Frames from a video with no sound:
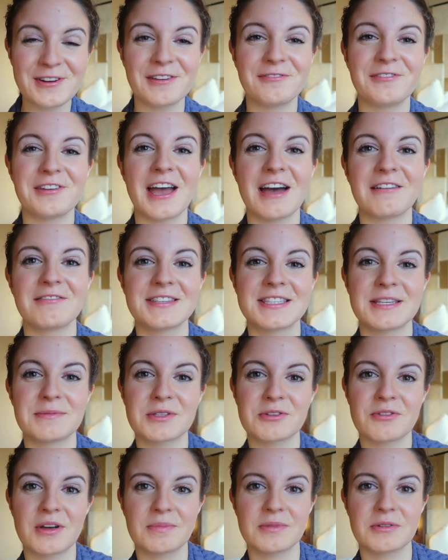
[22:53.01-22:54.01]
If you haven't
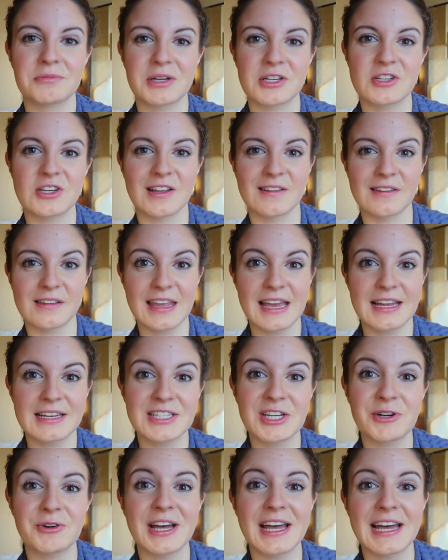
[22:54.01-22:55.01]
subscribed to my channel
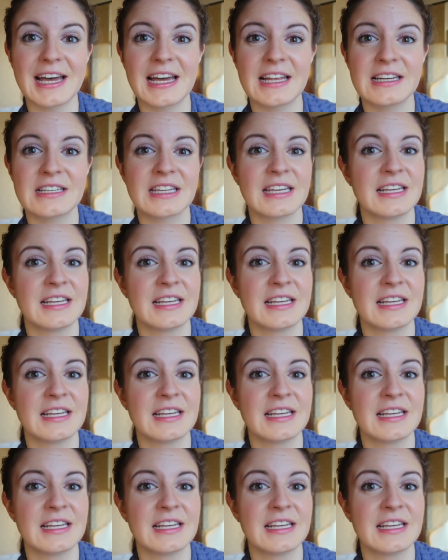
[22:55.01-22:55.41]
yet, go ahead,